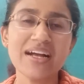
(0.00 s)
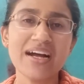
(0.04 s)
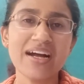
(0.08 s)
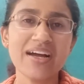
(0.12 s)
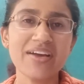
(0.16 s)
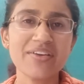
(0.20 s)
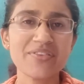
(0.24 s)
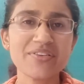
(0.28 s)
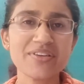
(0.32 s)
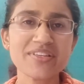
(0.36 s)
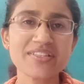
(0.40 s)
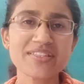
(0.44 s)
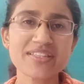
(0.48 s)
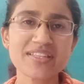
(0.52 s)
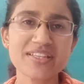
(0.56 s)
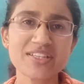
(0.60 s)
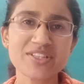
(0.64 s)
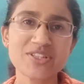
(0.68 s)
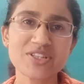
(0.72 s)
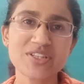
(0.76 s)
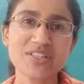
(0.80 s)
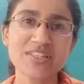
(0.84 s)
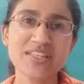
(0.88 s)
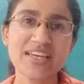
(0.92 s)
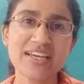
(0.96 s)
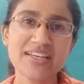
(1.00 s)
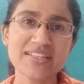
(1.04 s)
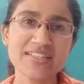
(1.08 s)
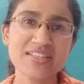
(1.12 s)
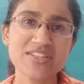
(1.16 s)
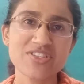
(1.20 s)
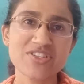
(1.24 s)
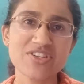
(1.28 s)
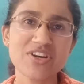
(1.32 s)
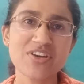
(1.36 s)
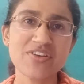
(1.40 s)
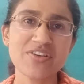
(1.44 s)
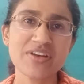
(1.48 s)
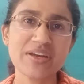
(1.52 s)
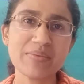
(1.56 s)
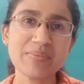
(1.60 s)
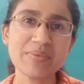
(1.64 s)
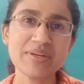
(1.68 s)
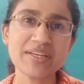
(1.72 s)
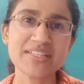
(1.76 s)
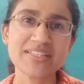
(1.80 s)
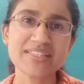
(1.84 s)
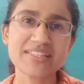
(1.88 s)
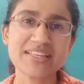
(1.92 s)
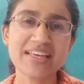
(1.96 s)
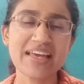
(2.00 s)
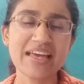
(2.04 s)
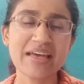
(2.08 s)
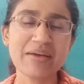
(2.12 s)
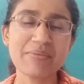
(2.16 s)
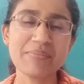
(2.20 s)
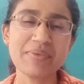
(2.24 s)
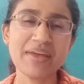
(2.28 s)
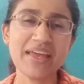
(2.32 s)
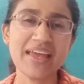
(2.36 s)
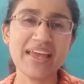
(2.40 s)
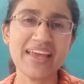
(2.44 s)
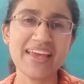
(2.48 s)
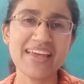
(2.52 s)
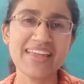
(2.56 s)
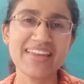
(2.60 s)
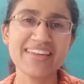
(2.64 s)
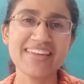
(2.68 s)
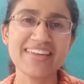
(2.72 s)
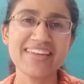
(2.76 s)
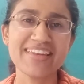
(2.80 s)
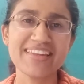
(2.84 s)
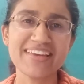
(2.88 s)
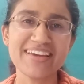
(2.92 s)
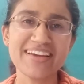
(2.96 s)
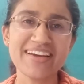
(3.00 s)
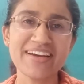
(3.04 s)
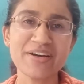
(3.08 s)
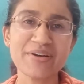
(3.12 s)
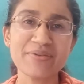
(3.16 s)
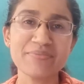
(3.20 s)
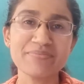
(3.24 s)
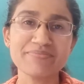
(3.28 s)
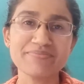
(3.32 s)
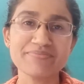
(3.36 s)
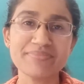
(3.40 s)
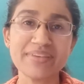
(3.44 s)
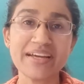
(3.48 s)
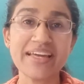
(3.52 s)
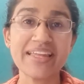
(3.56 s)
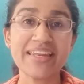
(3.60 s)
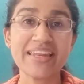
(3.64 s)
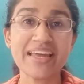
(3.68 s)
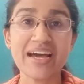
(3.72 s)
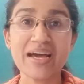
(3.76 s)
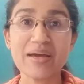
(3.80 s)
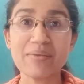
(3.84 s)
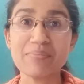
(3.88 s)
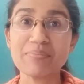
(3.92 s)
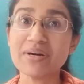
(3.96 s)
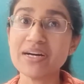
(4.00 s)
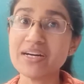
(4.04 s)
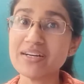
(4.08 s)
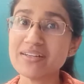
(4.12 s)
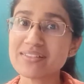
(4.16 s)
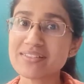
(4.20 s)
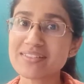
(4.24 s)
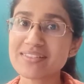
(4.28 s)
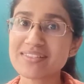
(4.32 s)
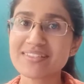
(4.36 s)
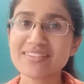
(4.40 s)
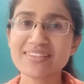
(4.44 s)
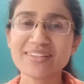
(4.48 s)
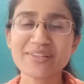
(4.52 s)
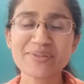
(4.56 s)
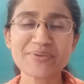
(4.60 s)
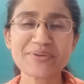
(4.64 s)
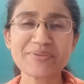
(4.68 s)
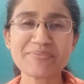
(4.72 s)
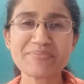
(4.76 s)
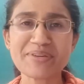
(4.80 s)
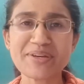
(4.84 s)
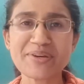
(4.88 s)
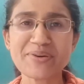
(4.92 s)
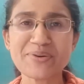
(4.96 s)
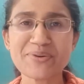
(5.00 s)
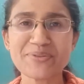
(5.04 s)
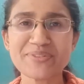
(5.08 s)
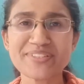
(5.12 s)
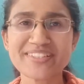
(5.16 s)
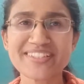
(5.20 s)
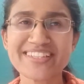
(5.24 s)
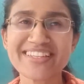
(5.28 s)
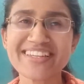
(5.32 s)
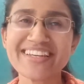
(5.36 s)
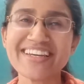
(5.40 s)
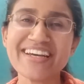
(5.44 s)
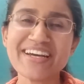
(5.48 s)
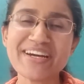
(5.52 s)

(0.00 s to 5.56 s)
I recently took the SHRM exam and I passed, lo and behold.